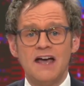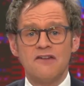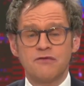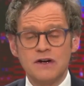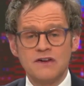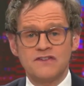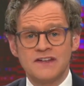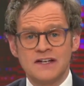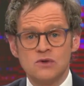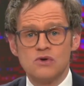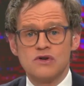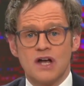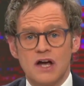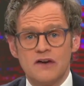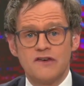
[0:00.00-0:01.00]
Every
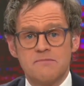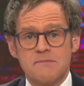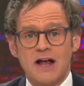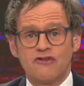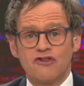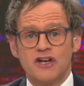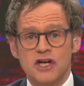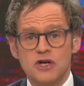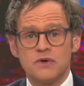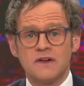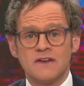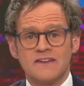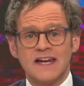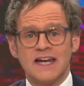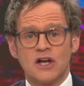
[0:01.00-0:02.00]
single COVID measure you
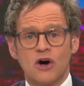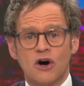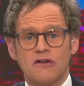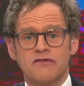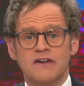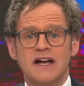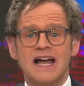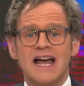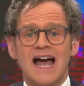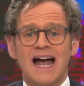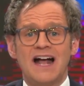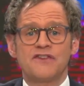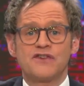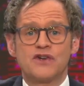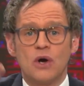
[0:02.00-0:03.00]
can think of
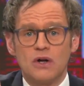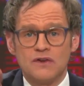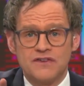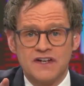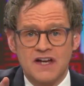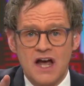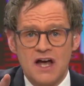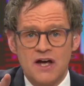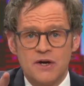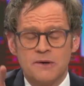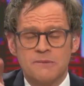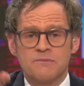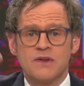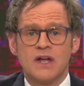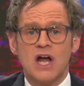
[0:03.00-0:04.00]
has got to
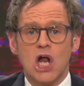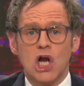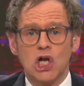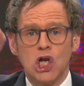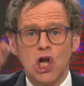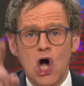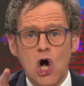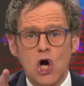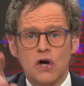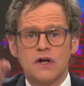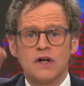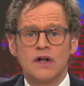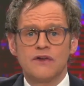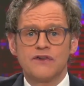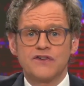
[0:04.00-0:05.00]
go. Lock,
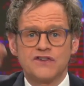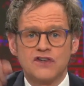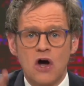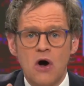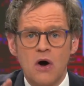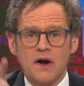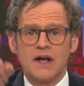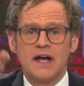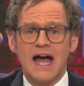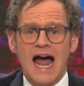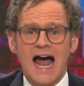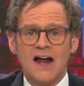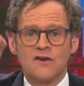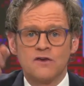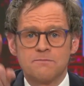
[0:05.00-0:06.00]
stock,
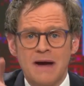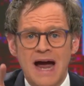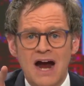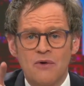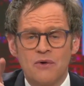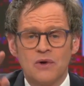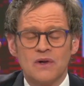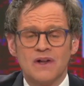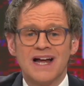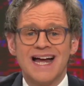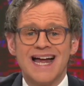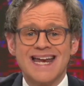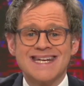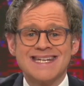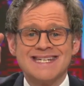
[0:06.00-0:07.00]
and
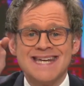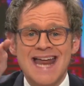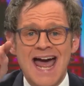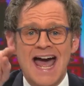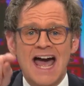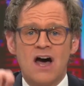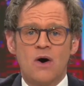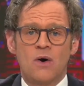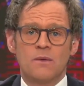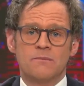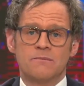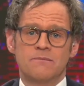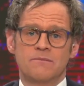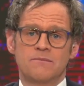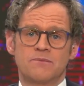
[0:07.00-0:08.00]
barrel
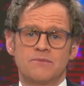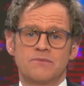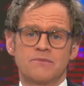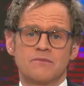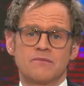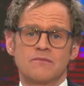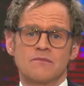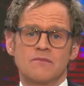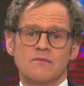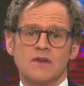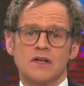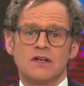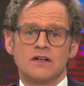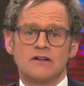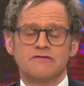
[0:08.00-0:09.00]
now.
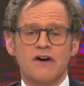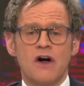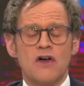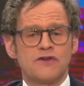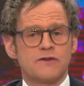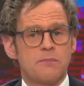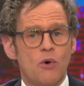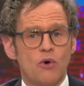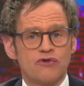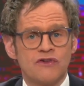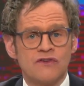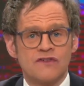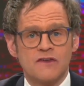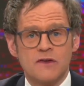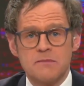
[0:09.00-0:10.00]
Vast
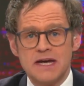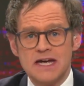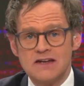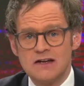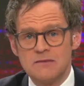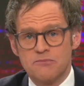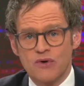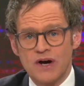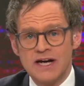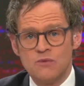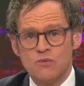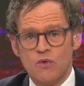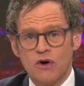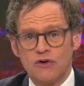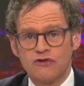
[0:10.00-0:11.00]
portions of the media,
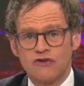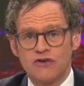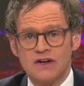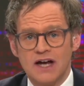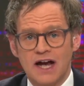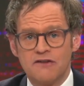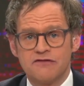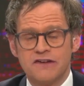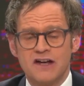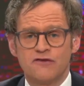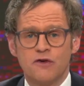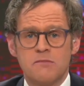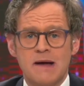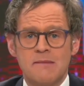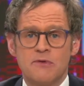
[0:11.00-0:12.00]
brainwashed and
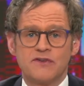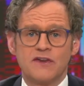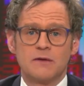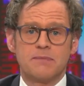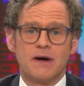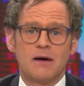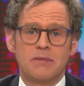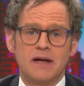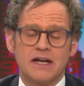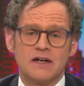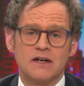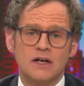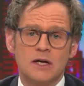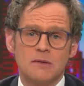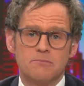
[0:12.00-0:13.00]
fearful members of the
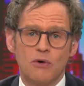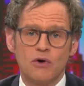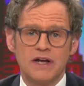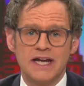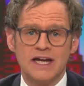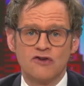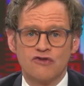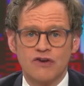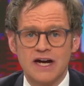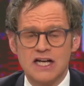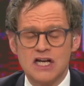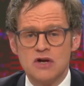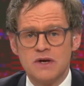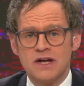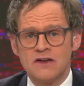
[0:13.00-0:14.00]
public, bullying
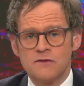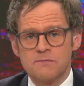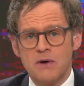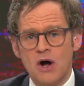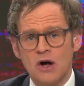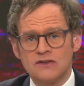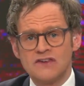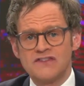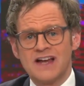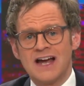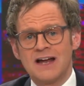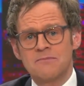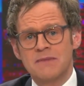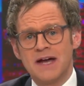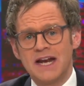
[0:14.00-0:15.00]
trade unions,
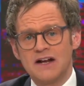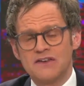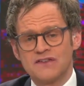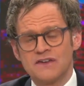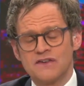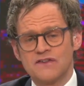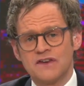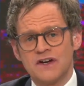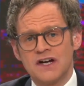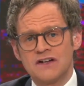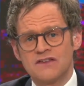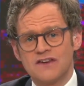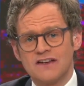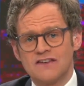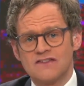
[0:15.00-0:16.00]
partisan medics, and
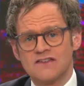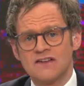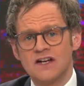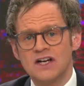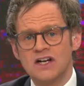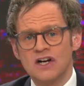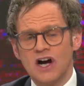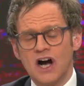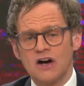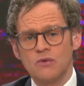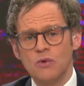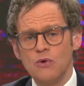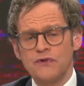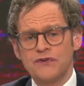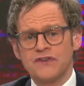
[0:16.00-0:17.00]
scientists
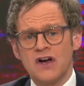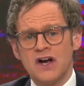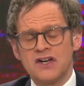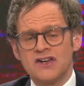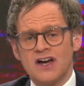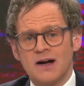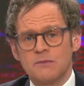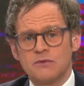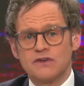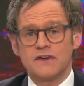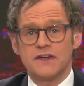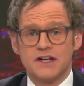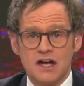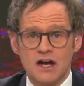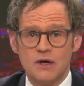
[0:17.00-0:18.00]
are all signed up
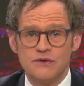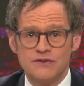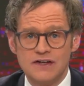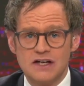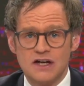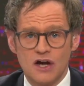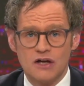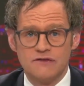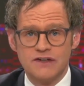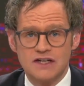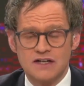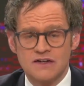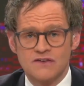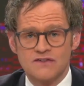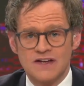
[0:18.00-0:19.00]
to the cosy
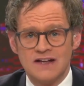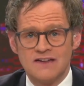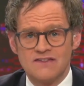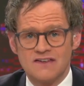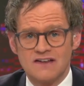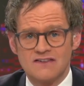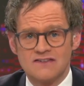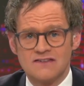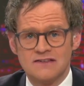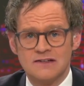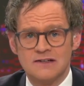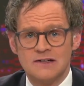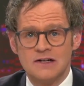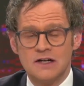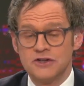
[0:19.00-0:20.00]
COVID consensus.
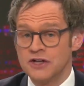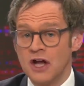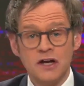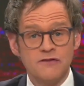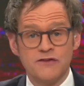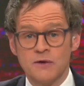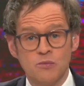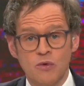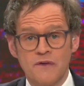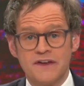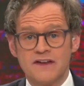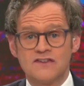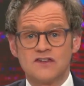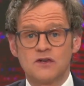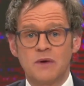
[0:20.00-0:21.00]
None of them
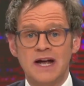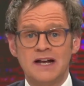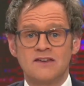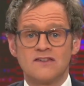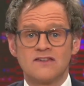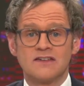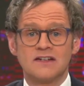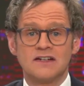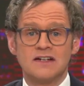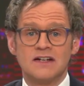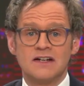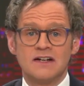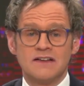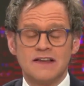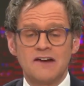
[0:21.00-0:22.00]
want this to end.
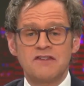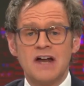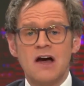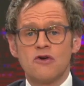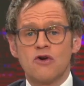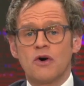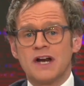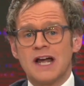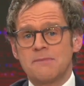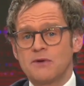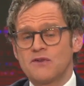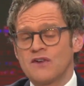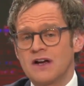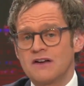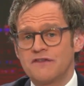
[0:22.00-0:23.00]
They've now got an
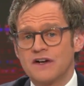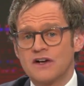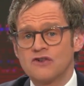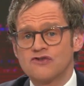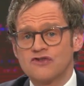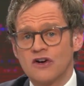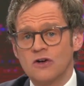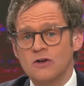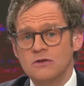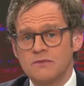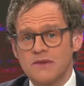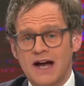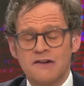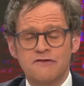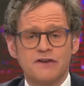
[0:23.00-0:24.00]
appetite for
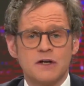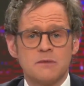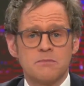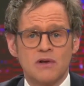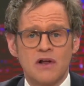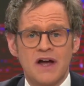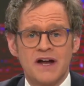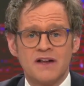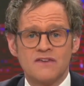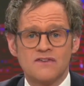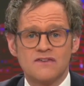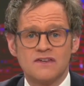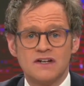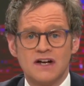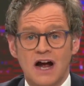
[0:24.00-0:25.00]
control and for
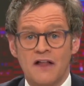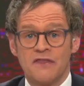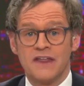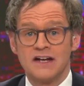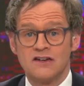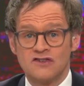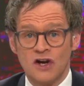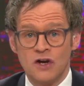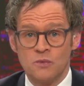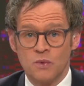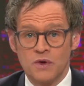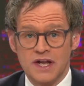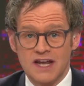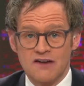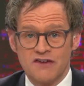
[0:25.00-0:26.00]
compliance, and they
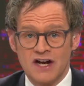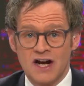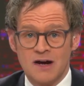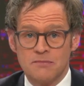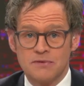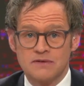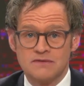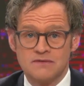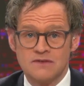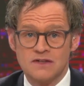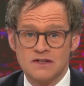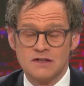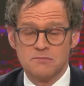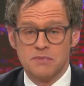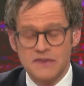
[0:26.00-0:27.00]
don't want to give it up.
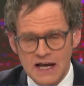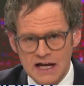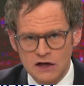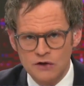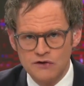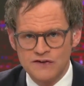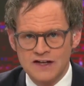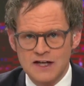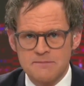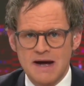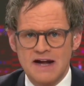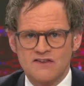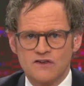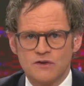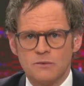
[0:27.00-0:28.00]
But they're losing the
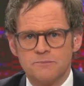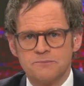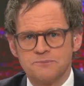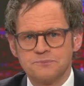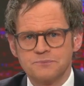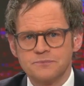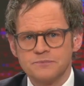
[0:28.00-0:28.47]
battle.